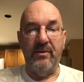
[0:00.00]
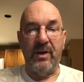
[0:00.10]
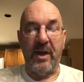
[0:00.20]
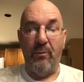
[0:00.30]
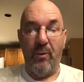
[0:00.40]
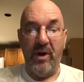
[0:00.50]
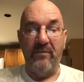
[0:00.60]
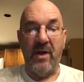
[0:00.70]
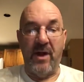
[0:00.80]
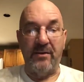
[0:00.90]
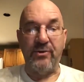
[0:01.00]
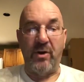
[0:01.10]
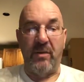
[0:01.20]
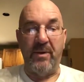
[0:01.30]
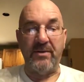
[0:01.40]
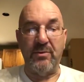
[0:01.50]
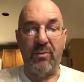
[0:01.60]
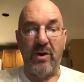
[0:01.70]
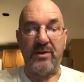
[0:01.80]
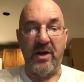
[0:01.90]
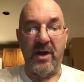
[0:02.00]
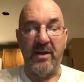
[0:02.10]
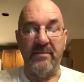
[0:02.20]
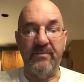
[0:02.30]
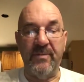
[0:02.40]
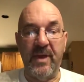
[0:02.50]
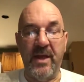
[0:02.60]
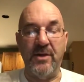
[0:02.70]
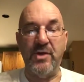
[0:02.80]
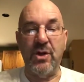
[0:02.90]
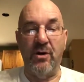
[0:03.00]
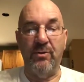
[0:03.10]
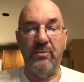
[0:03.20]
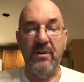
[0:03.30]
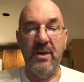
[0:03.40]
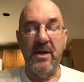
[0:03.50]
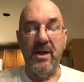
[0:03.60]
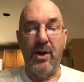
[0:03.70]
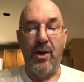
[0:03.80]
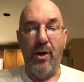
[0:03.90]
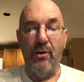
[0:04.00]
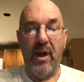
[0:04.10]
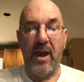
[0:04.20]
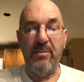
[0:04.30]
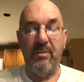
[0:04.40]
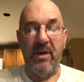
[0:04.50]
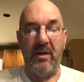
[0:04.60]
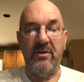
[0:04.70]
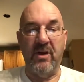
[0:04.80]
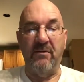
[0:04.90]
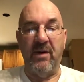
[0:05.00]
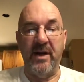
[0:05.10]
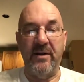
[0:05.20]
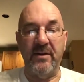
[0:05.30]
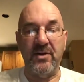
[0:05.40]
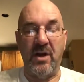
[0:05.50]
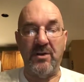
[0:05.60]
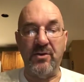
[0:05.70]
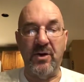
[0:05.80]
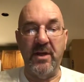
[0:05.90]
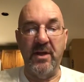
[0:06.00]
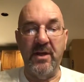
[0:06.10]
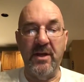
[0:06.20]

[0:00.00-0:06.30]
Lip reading: to get rid of Donald Trump as a president. He has shown no capability of leading this country.